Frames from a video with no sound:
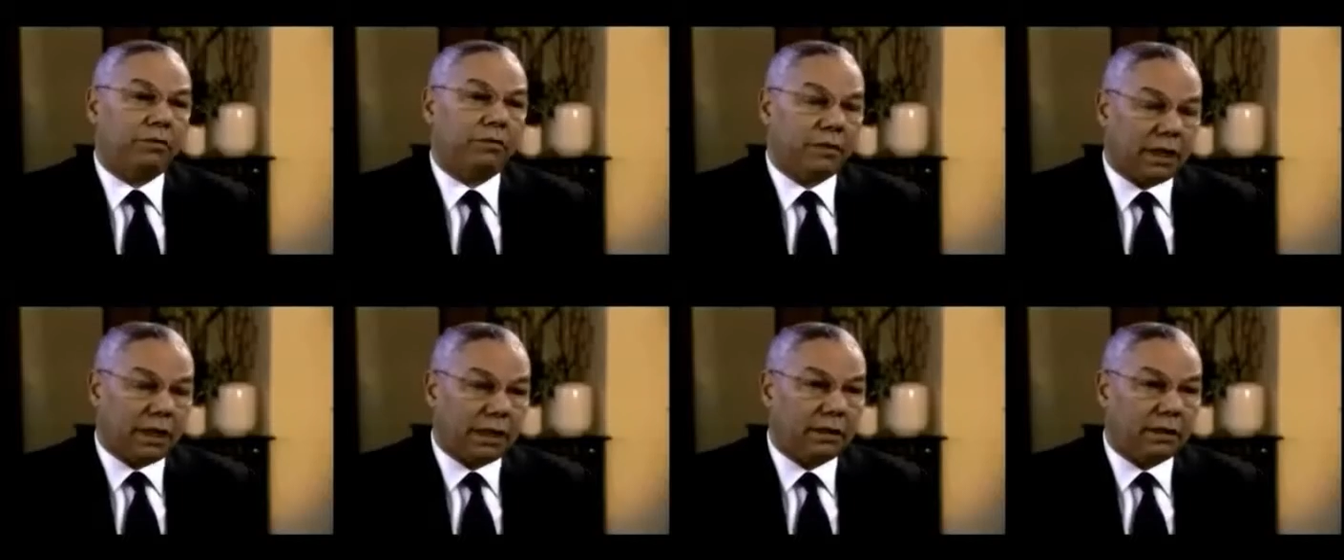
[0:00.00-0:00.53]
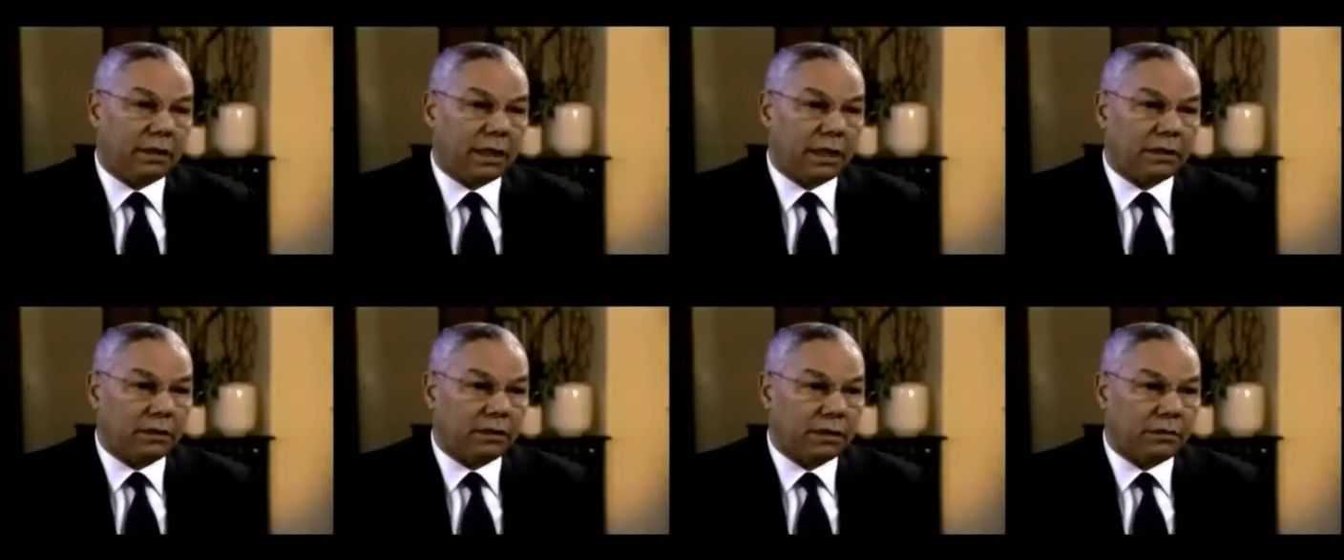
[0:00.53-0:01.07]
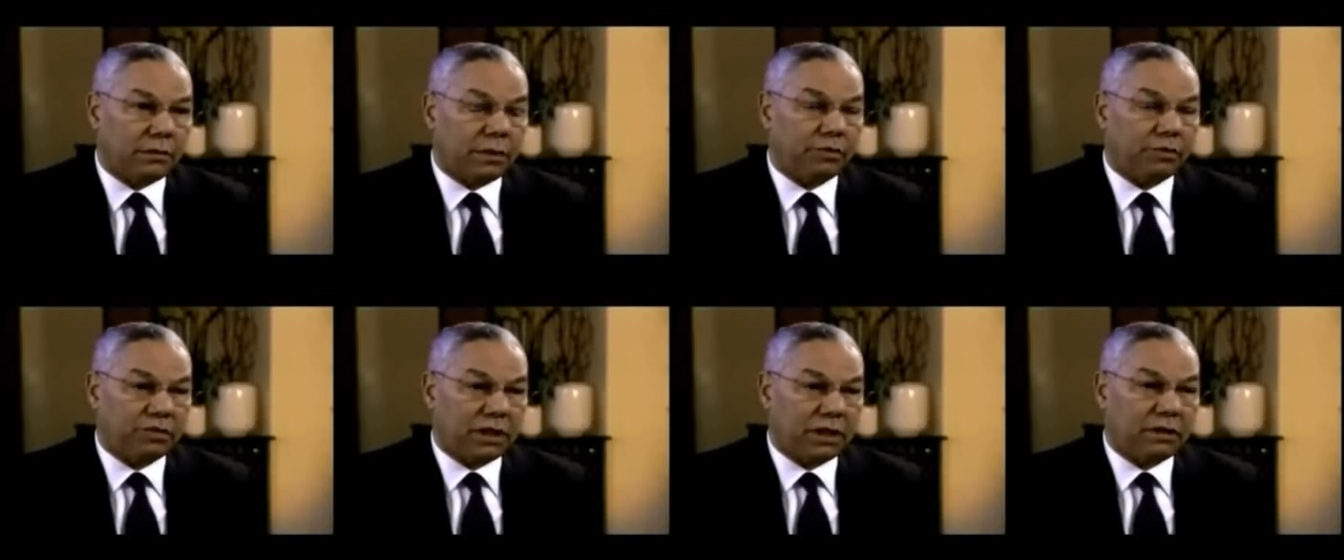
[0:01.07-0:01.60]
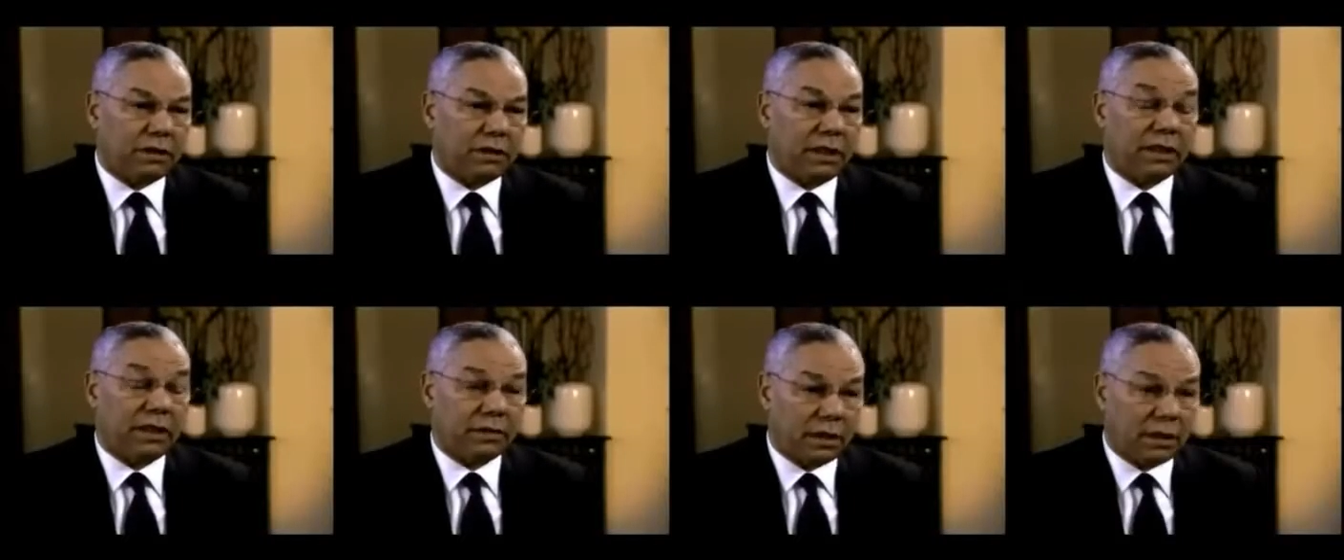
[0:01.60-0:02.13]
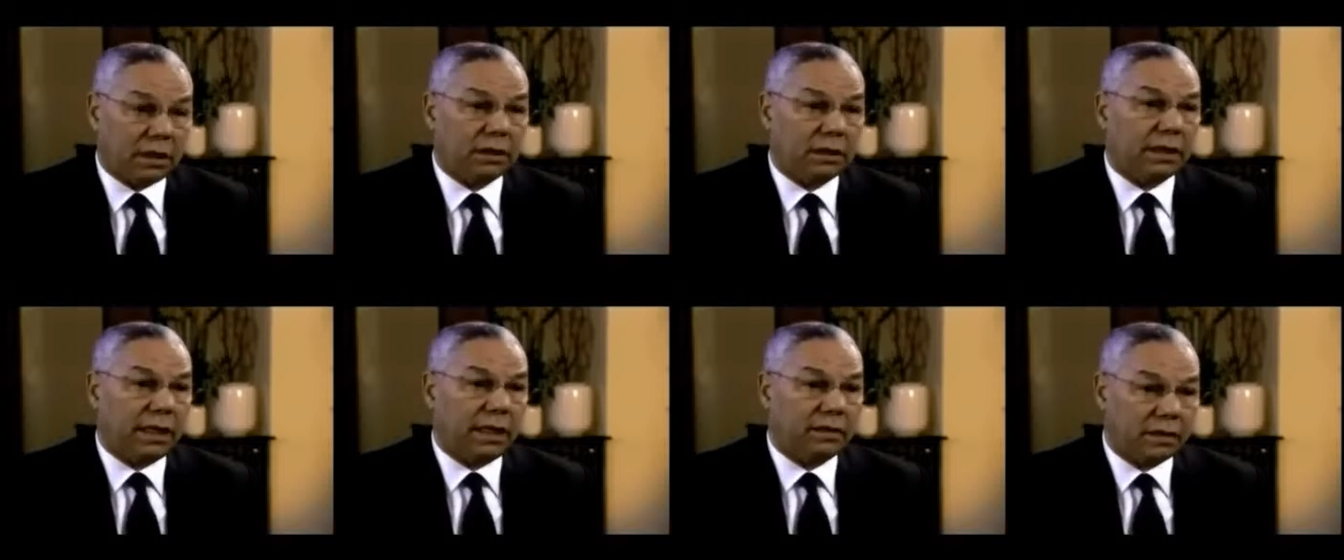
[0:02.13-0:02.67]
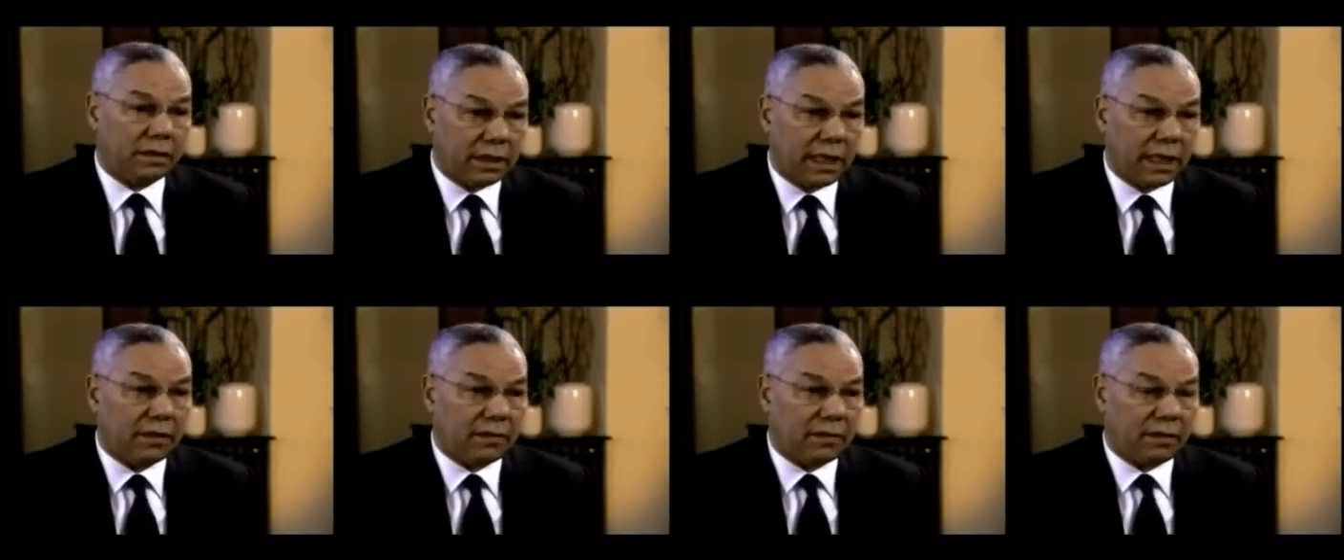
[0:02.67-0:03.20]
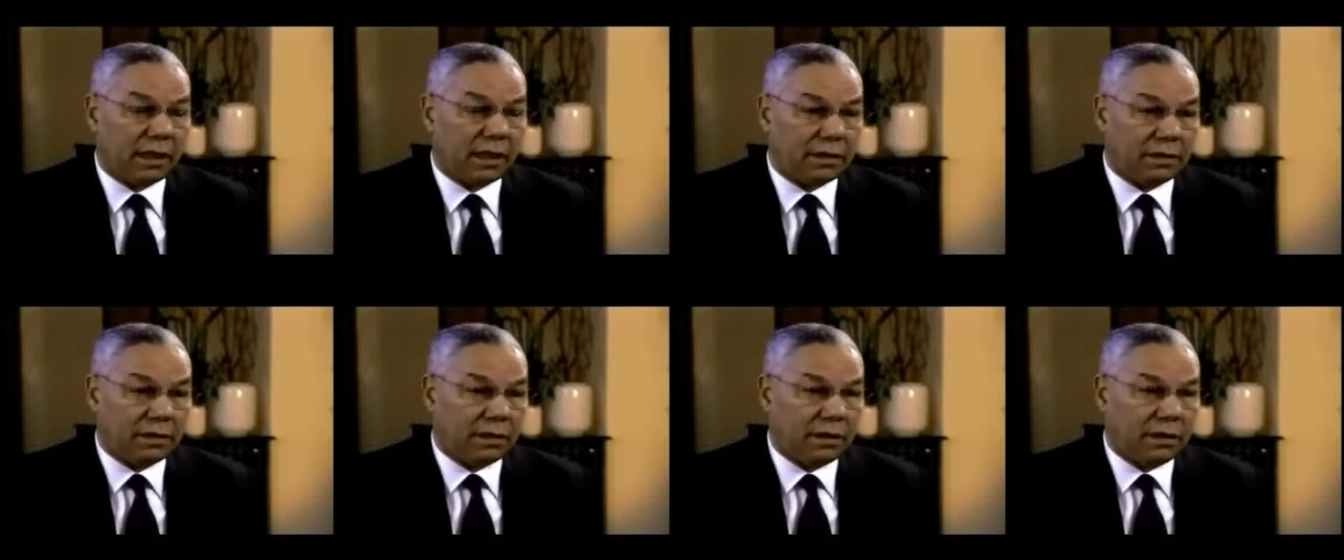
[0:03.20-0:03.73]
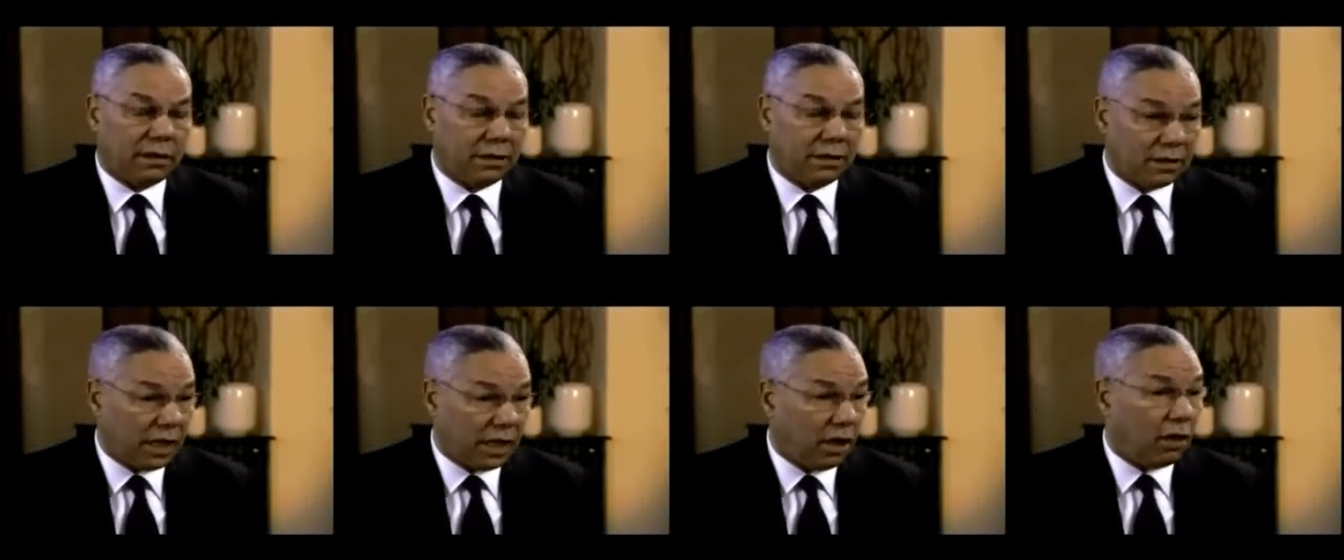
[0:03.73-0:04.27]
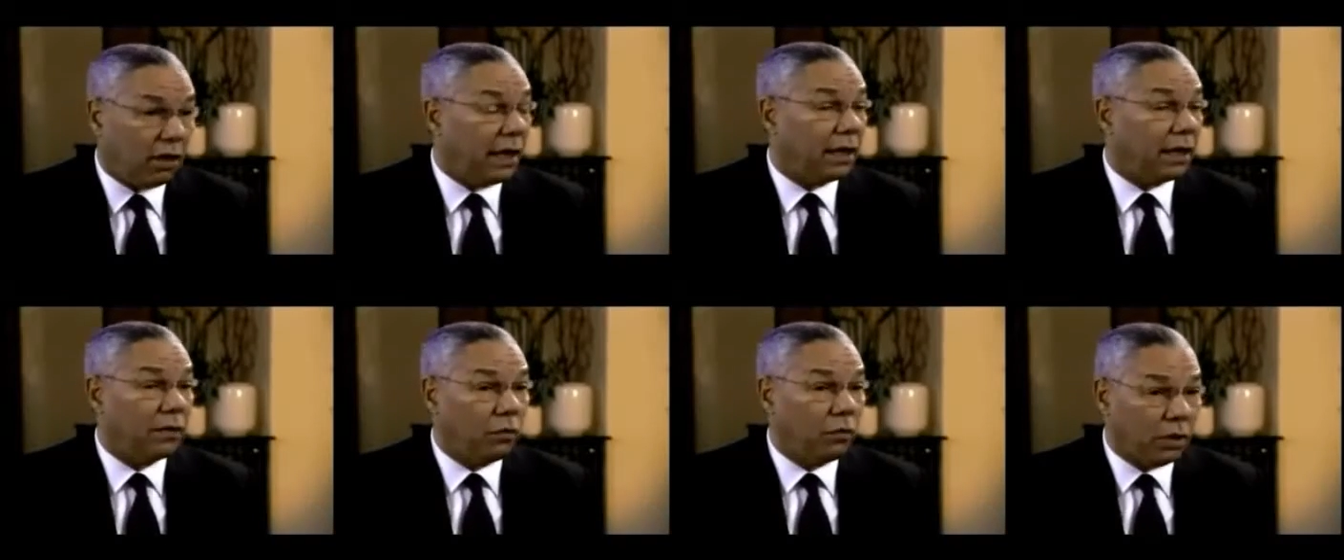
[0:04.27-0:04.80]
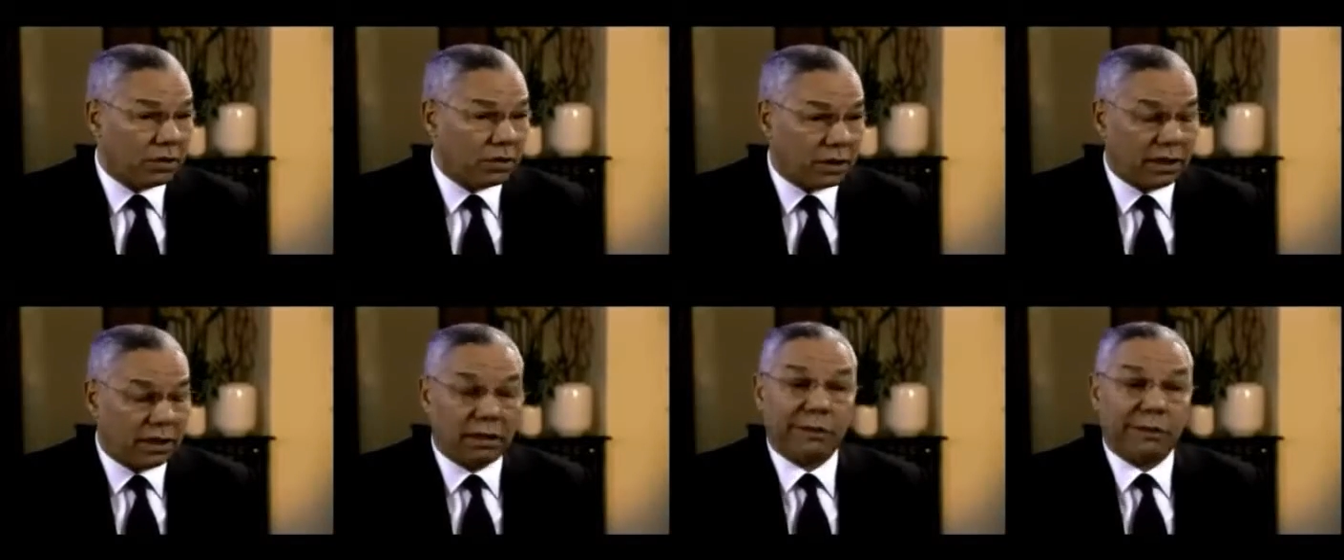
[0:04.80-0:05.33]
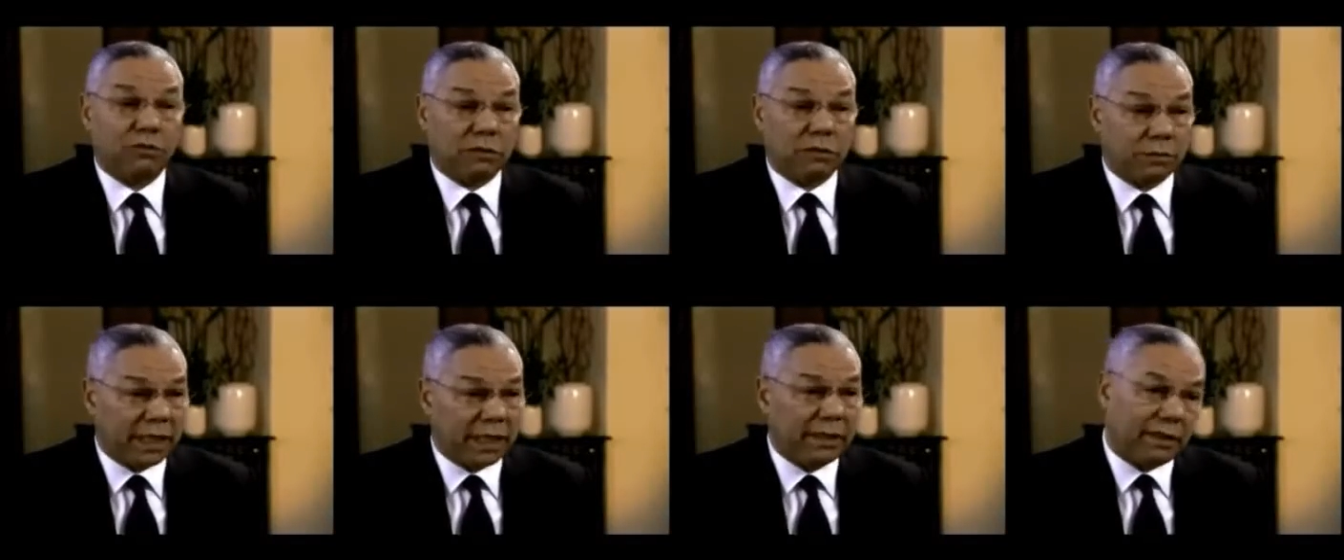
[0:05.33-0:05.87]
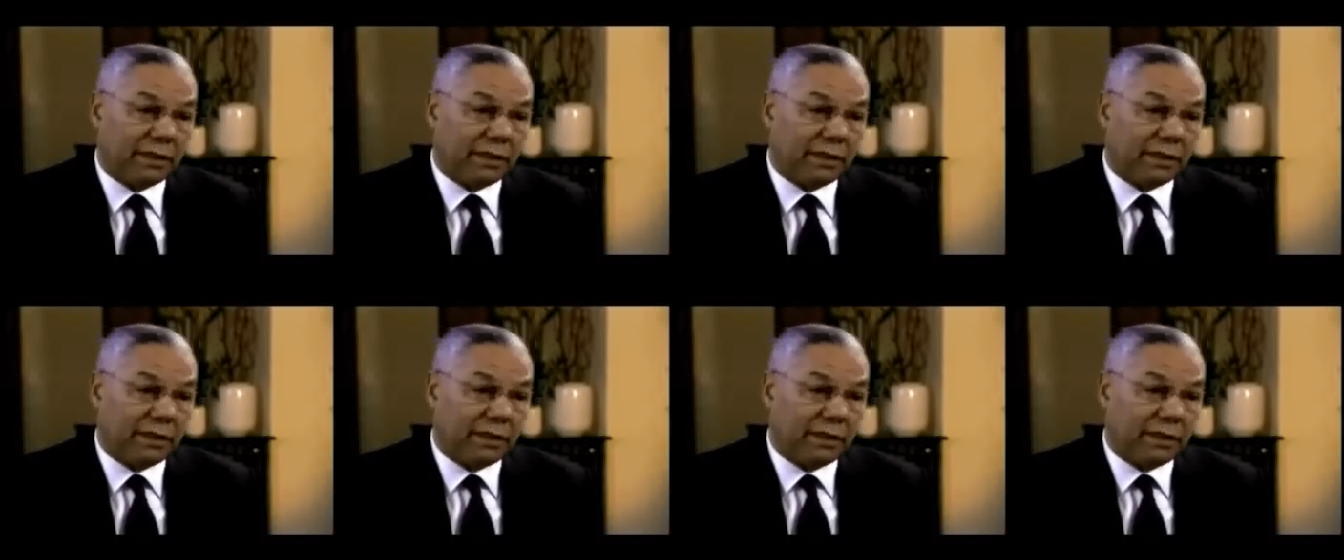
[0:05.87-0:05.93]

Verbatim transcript: people will find that uh, we presented a solid case, a case that uh, is there and was there and will